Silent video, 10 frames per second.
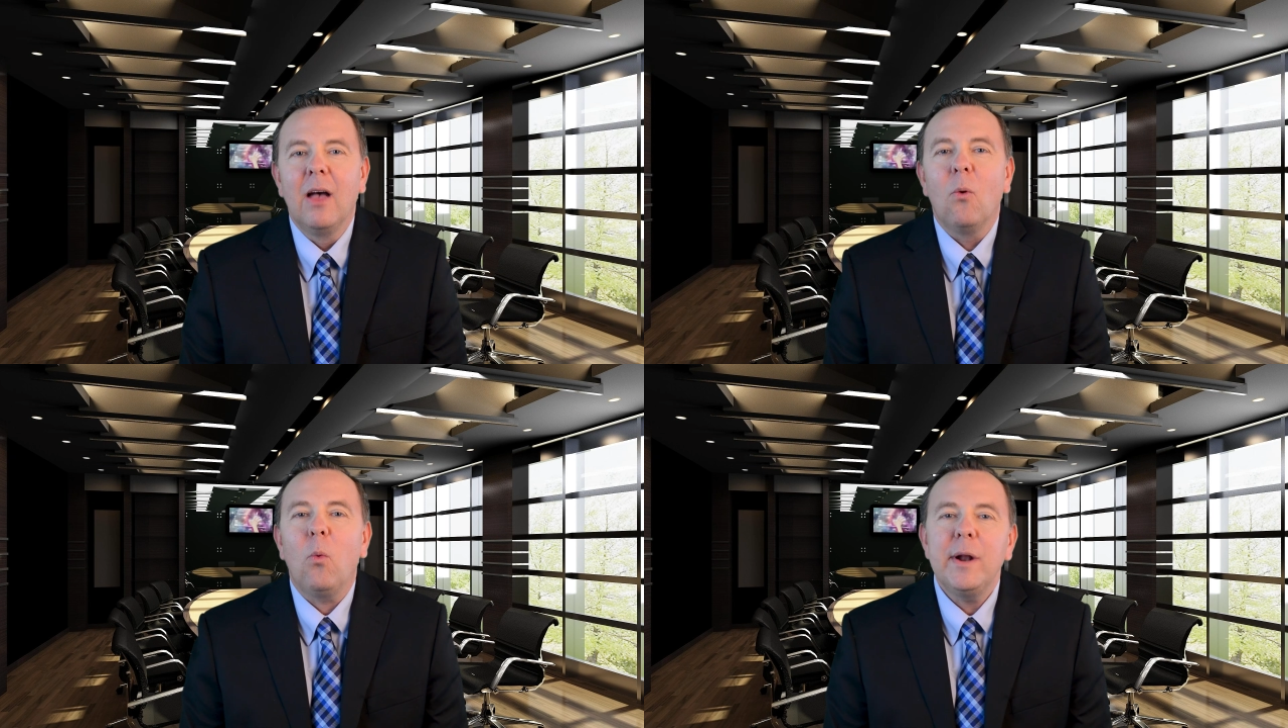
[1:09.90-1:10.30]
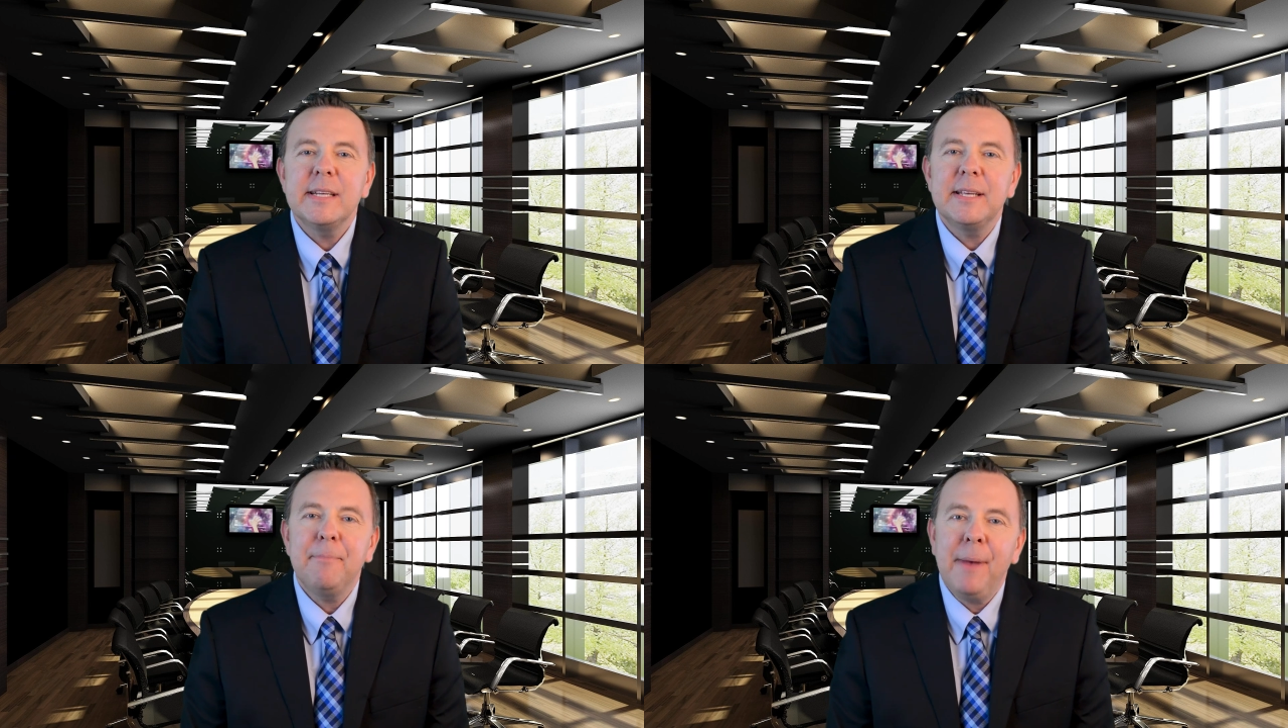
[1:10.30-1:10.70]
What
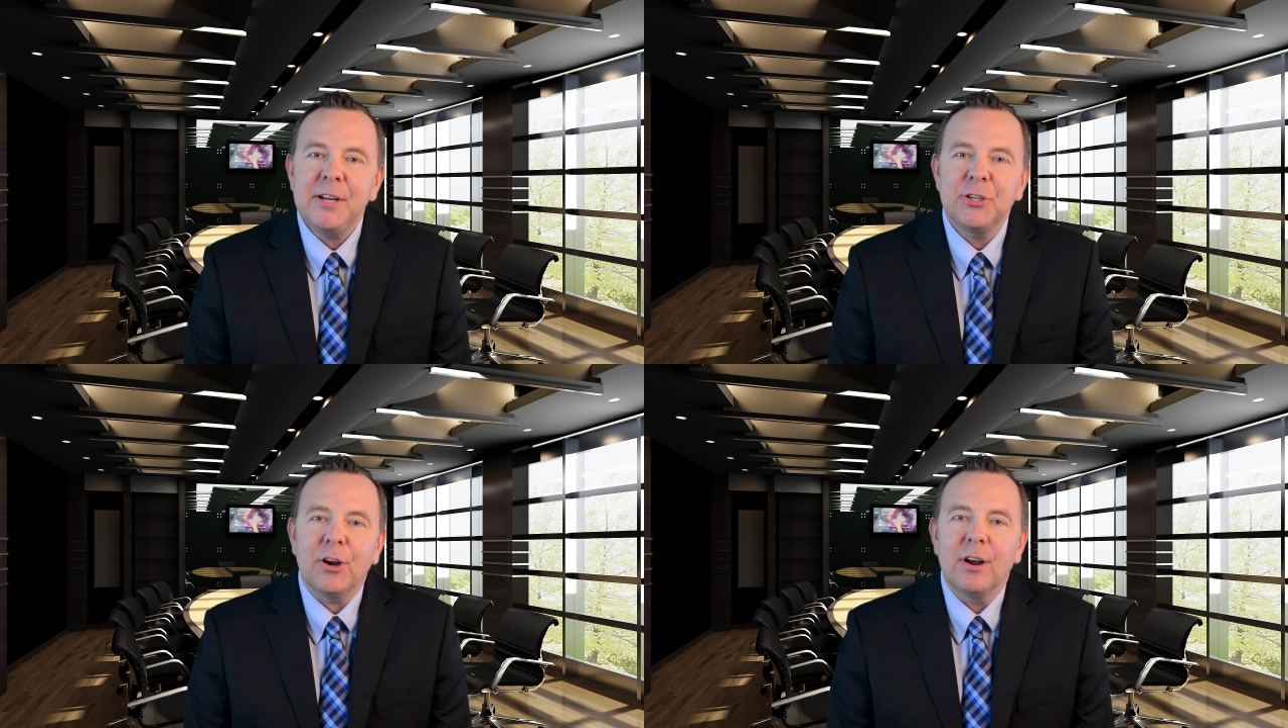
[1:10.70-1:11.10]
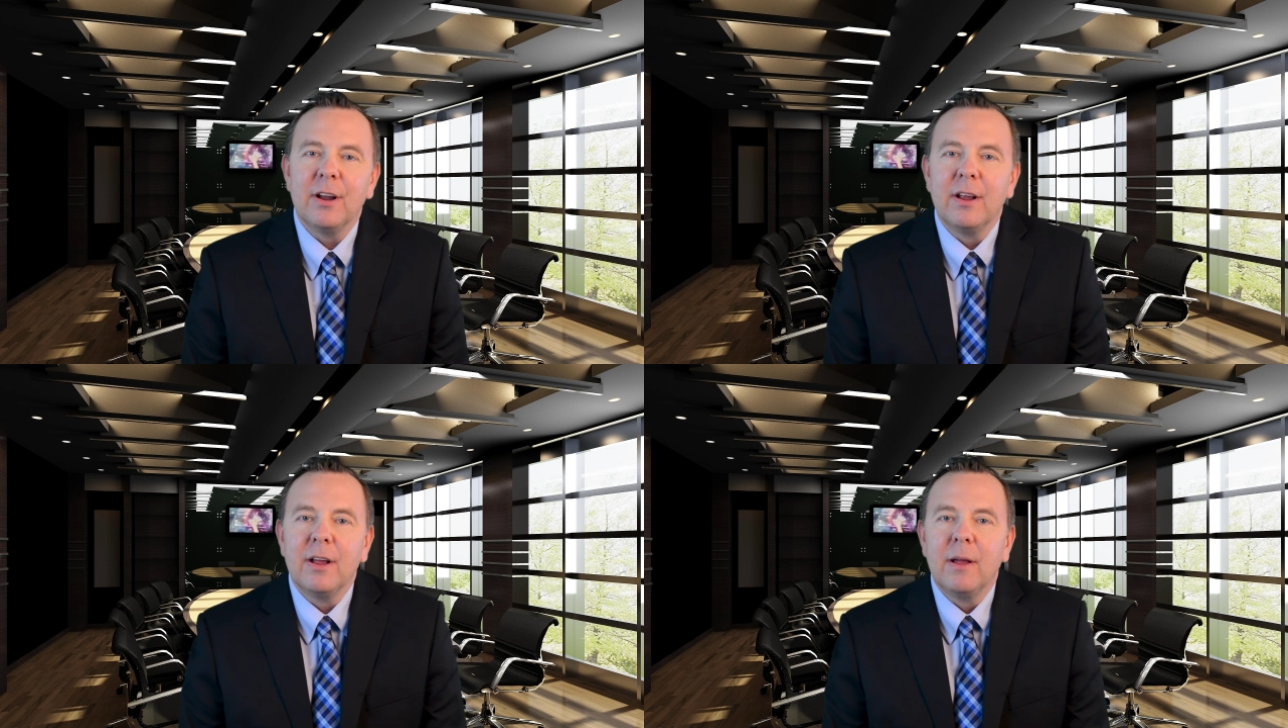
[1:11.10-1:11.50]
does it measure?
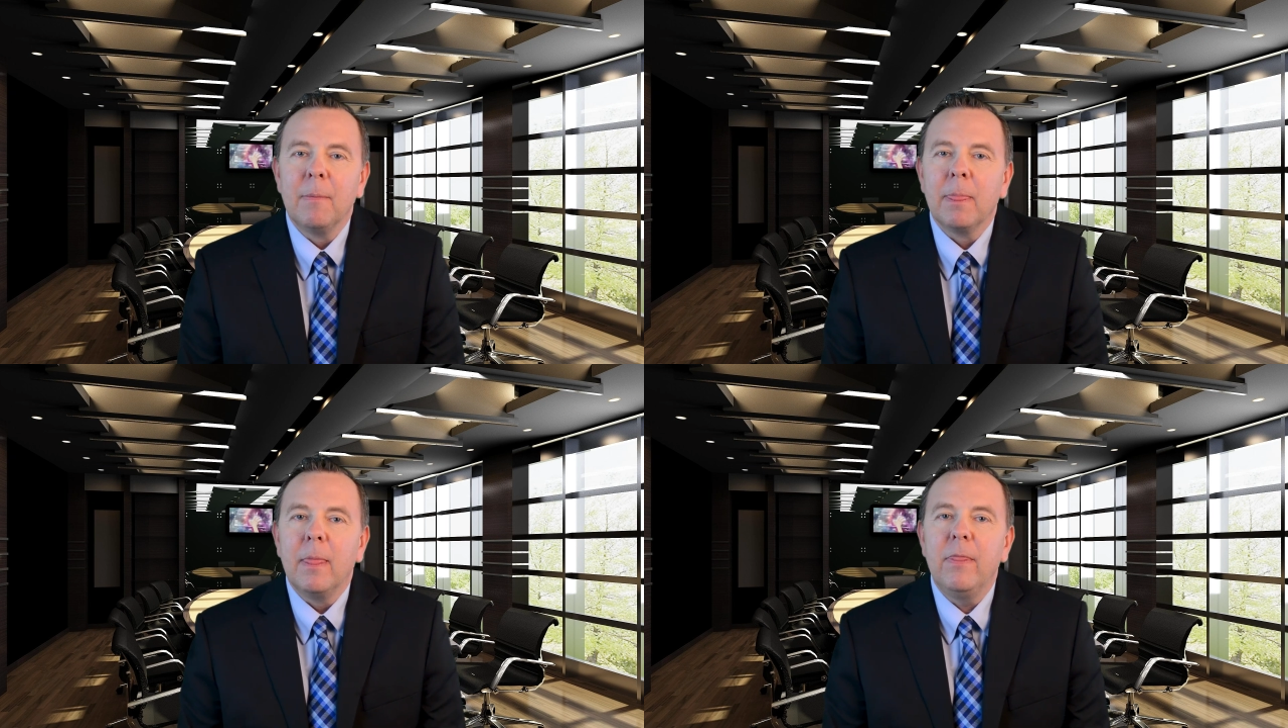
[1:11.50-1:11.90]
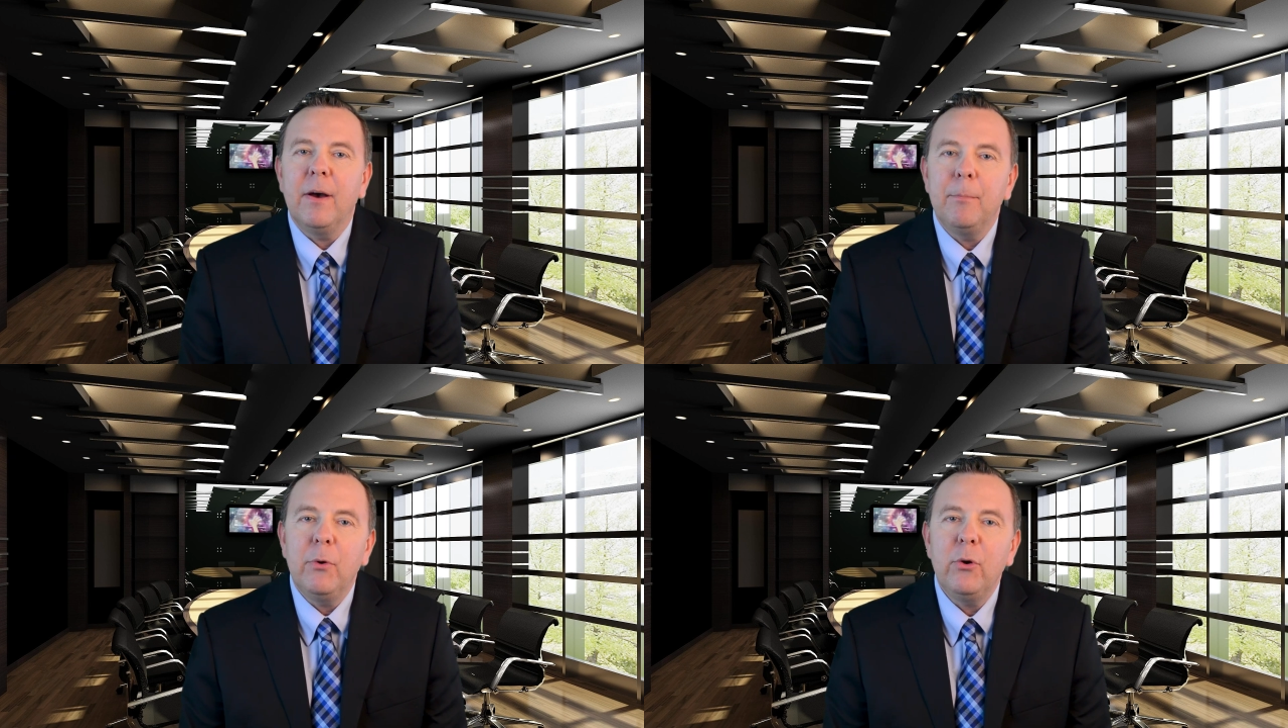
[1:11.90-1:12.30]

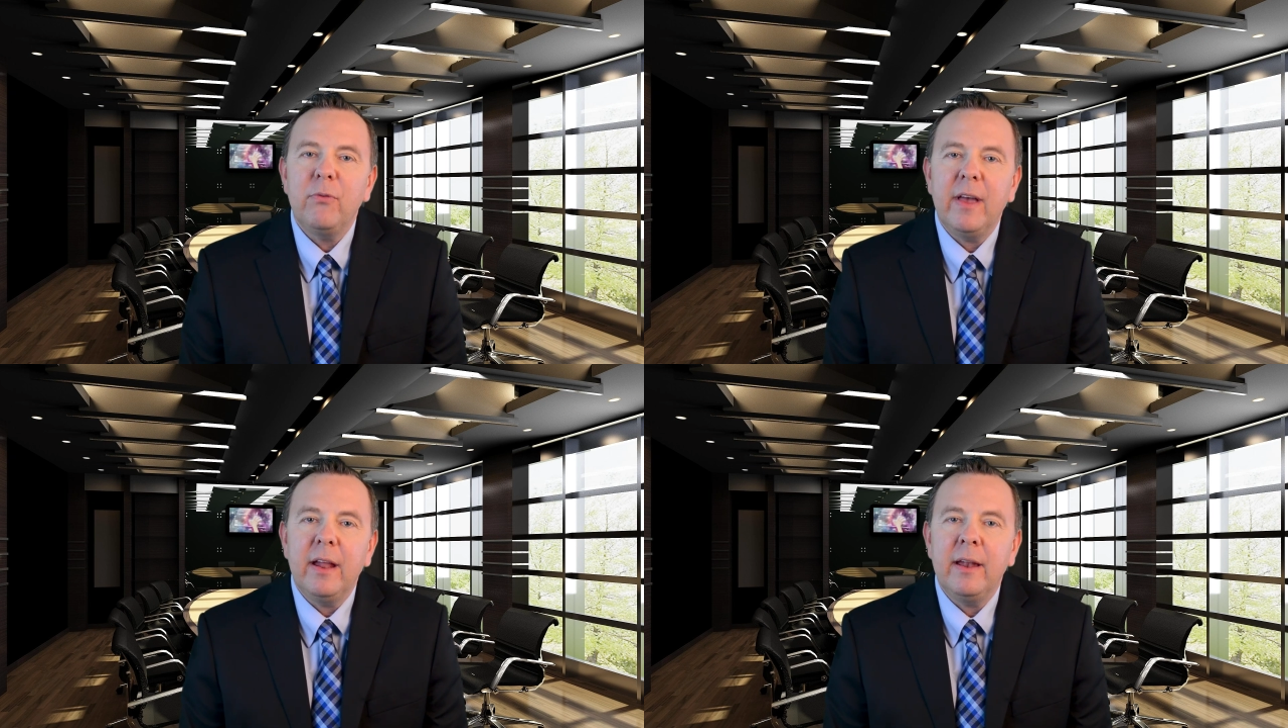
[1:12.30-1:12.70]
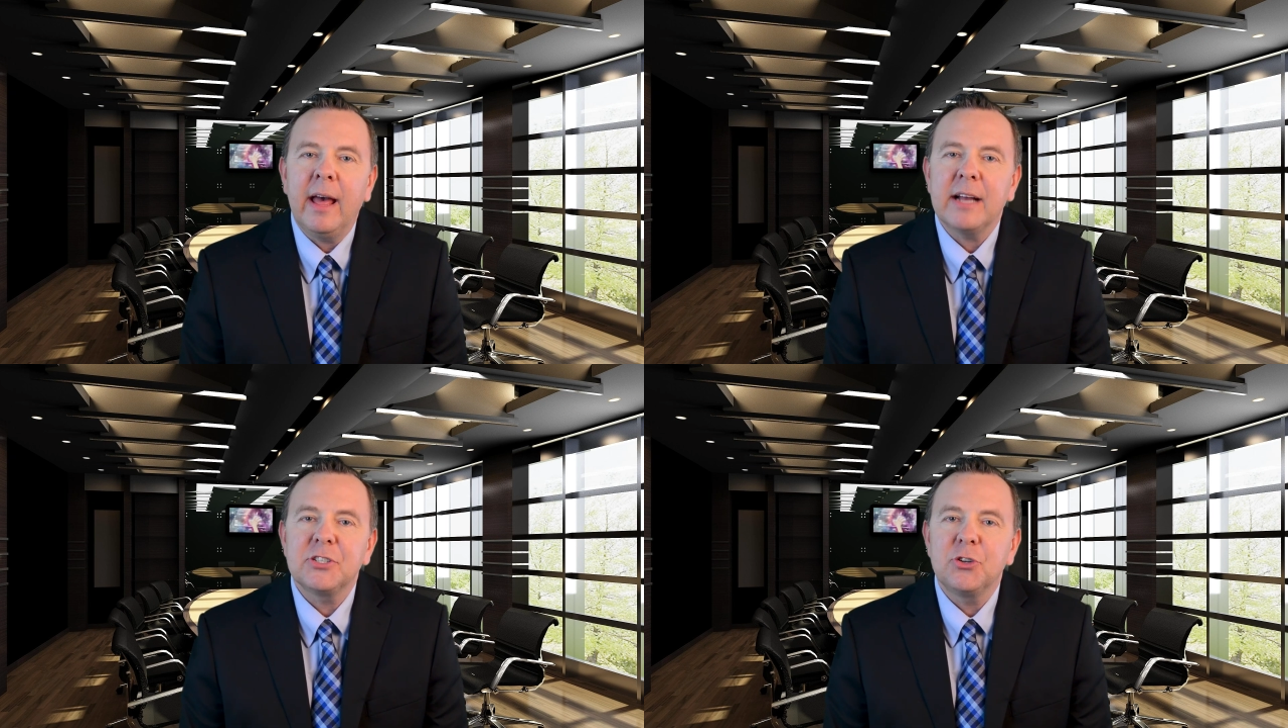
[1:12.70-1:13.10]
The MOVE
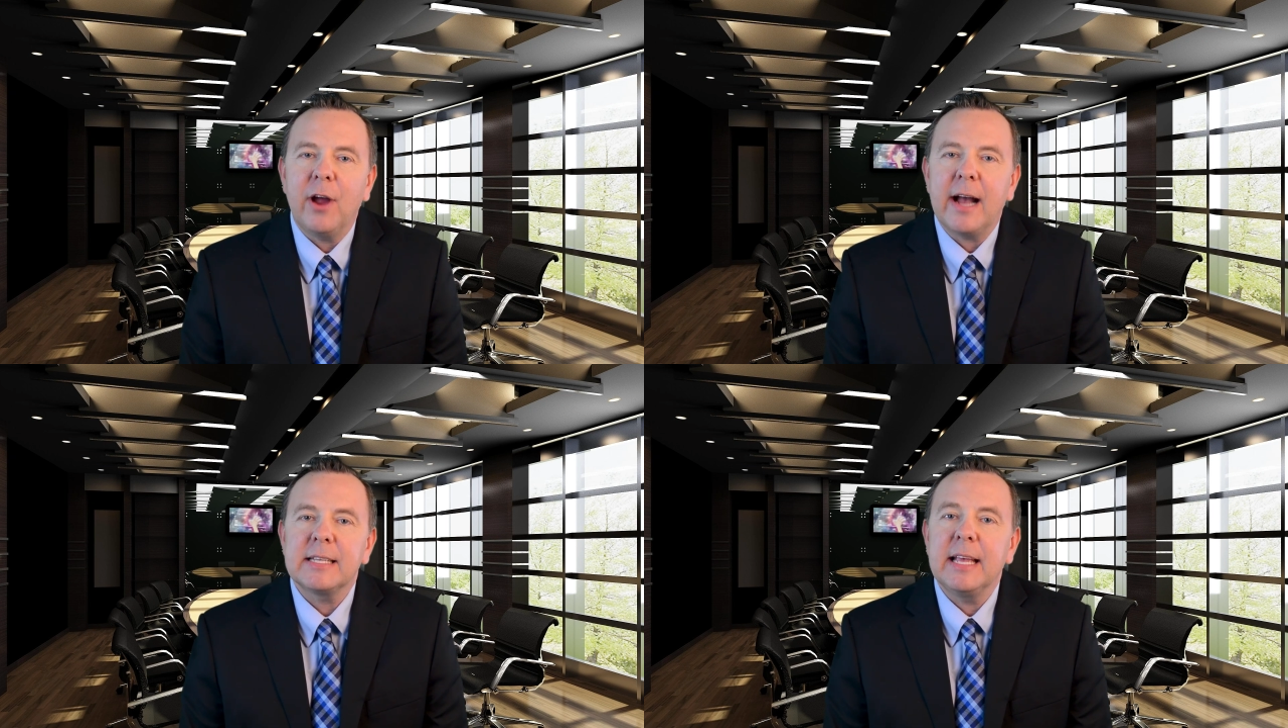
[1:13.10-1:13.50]
index tracks